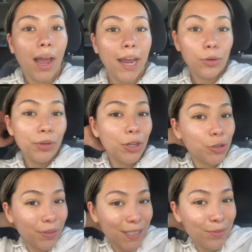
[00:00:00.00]
I hope you
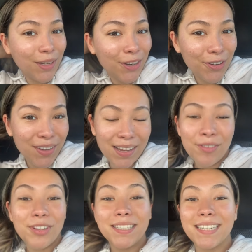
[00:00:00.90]
enjoyed this video.
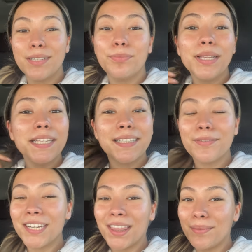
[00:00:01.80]
If you did, please
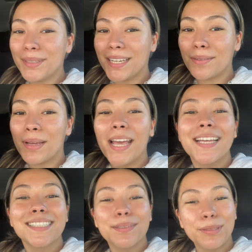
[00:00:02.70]
give it a thumbs up.
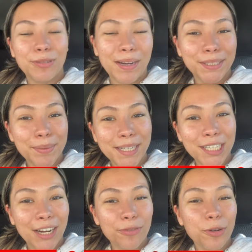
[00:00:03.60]
Subscribe to my
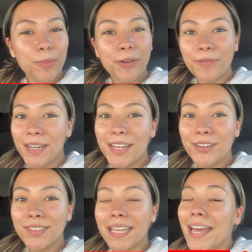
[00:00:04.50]
channel for more
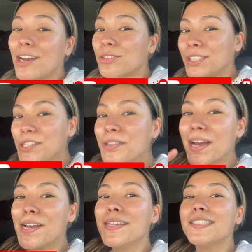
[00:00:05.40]
videos, and I'll see you
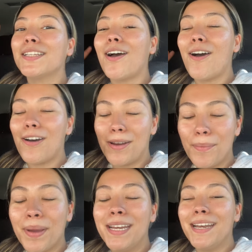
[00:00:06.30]
guys
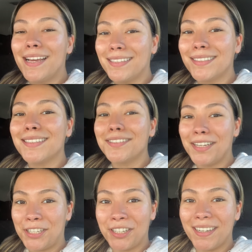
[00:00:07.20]
on my next
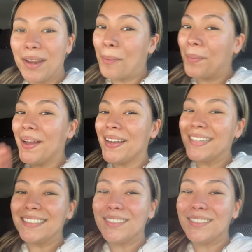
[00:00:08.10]
session. Bye.